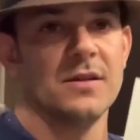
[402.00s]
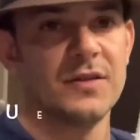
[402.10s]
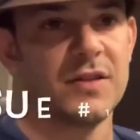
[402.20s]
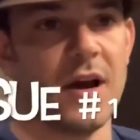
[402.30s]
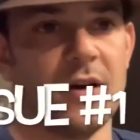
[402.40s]

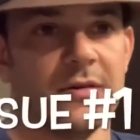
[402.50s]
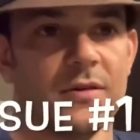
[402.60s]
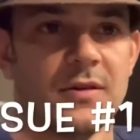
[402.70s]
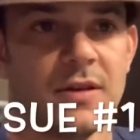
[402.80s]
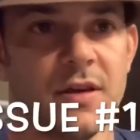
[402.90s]
so
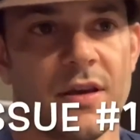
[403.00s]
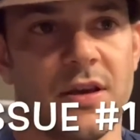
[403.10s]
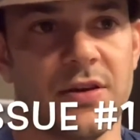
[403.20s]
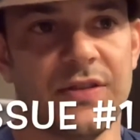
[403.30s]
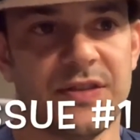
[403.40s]

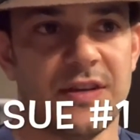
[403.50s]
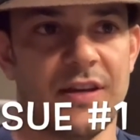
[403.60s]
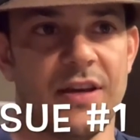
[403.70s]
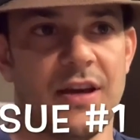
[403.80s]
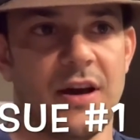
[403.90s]
here you
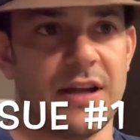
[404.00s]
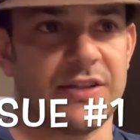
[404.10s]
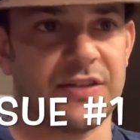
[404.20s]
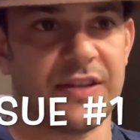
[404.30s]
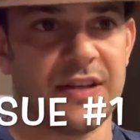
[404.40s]
see, I
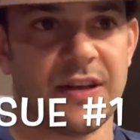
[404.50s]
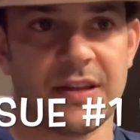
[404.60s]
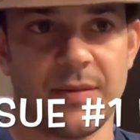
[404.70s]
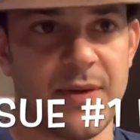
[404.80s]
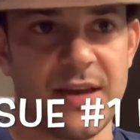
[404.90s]
just did
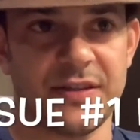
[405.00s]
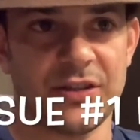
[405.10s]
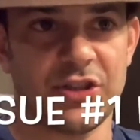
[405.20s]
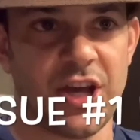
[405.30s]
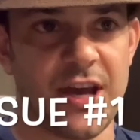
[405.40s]
like the basic
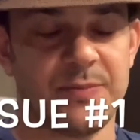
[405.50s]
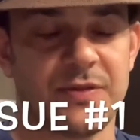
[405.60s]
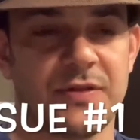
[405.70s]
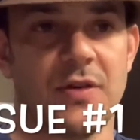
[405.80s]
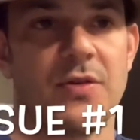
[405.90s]

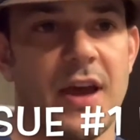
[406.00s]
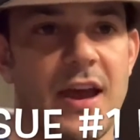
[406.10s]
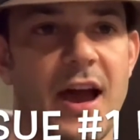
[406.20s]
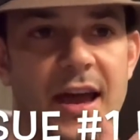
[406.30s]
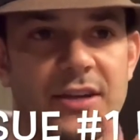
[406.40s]
shapes,
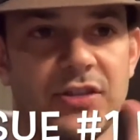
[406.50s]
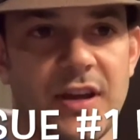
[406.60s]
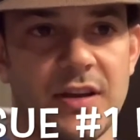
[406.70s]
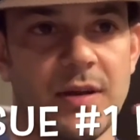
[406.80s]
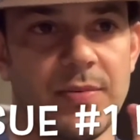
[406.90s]
okay? I actually
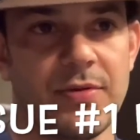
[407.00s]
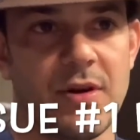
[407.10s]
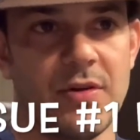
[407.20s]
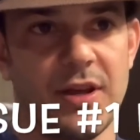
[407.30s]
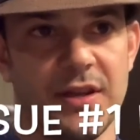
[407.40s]
ended up
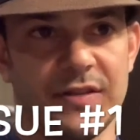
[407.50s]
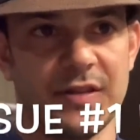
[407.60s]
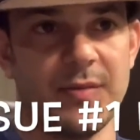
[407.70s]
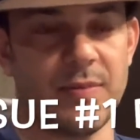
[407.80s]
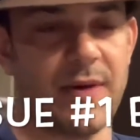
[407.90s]
throwing in
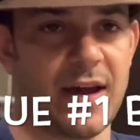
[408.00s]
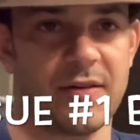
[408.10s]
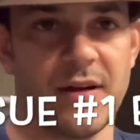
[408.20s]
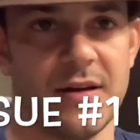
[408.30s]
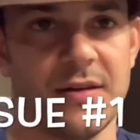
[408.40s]
some of the
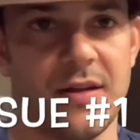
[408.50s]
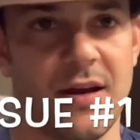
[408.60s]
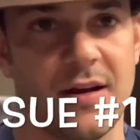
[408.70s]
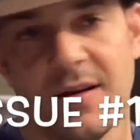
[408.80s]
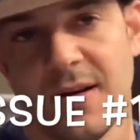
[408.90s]
background in there,